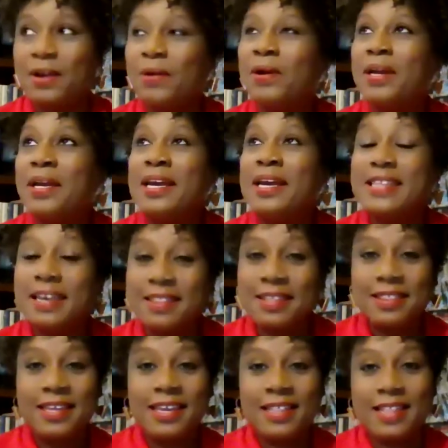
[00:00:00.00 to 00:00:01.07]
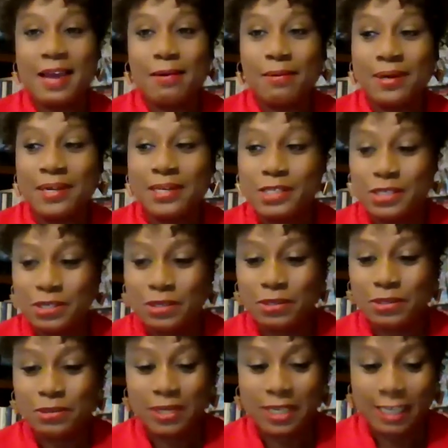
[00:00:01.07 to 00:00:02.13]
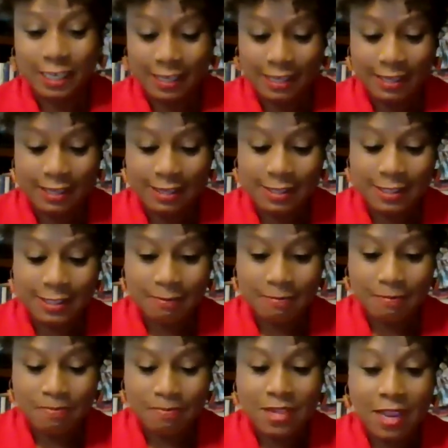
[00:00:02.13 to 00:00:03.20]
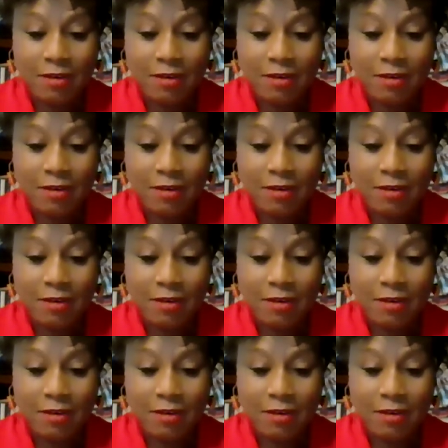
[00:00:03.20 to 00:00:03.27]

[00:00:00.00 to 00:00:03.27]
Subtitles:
The other thing that we do is